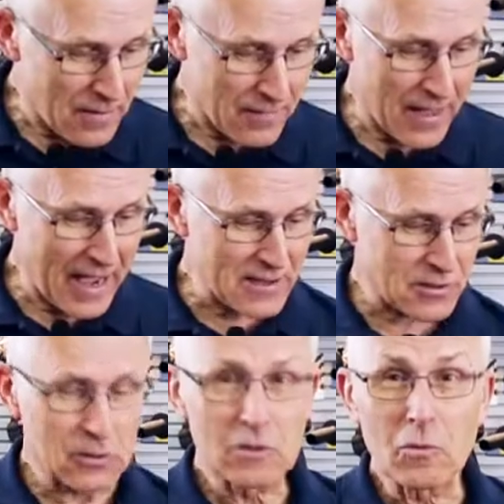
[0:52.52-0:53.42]
The
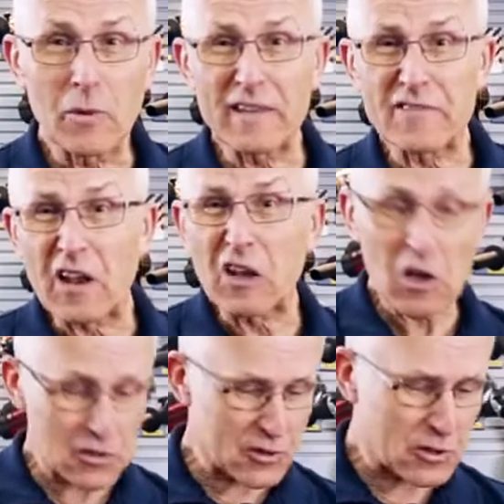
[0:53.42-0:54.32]
hassle with
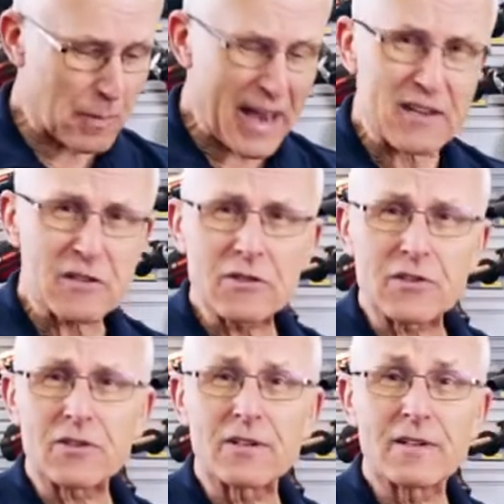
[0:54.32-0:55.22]
lost
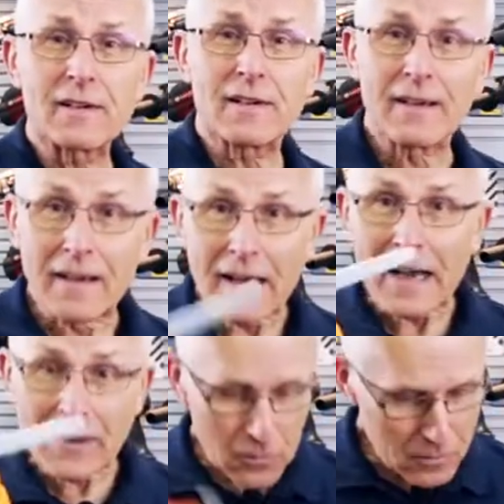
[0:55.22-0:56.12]
spanners
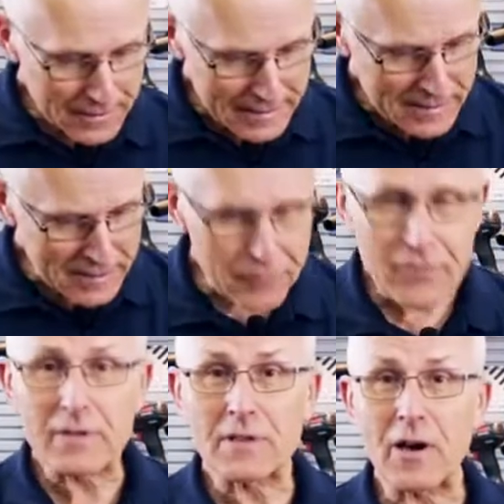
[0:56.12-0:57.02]
and all these
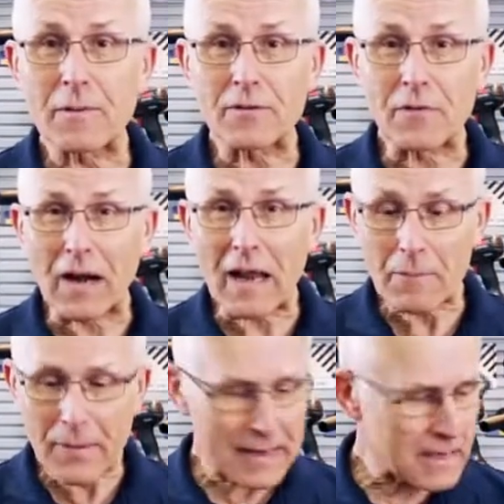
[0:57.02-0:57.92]
different types of
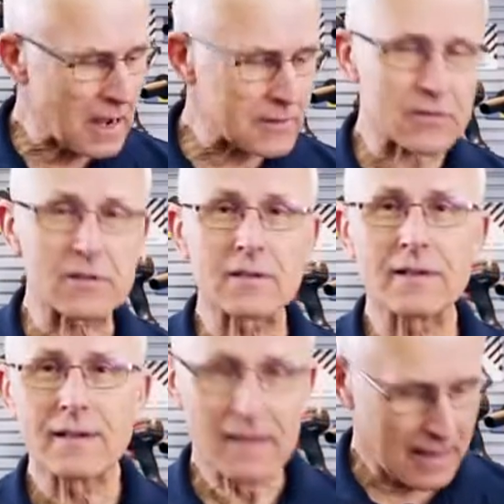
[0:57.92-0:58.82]
clamping nuts
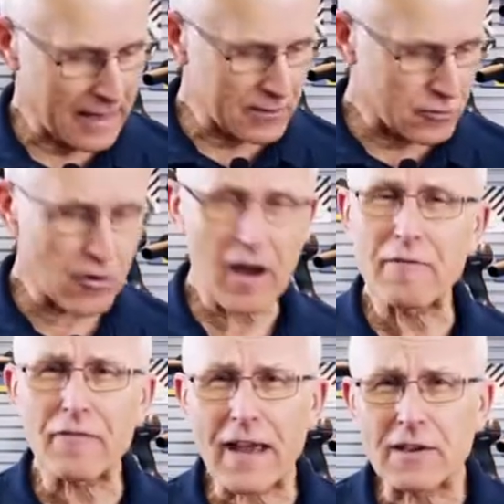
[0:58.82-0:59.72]
and drive
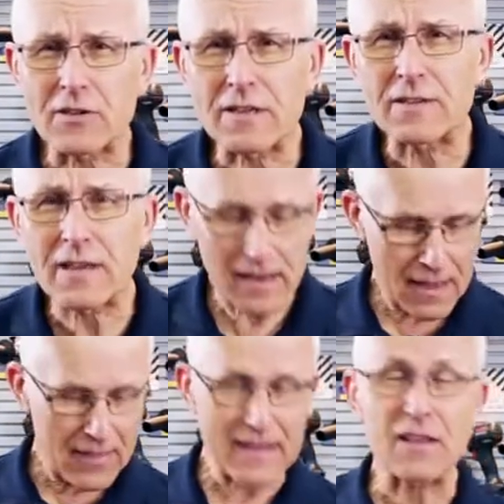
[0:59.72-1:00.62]
flanges,
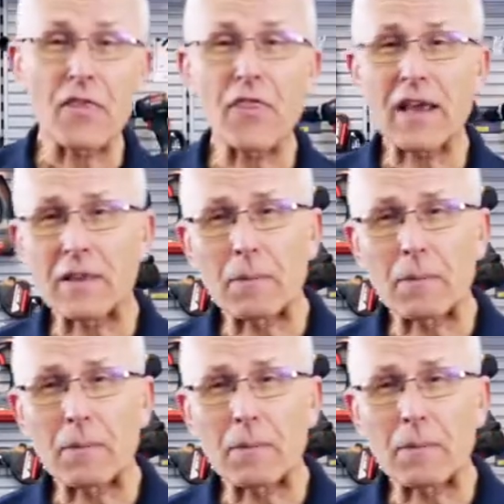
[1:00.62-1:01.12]
that's a thing of the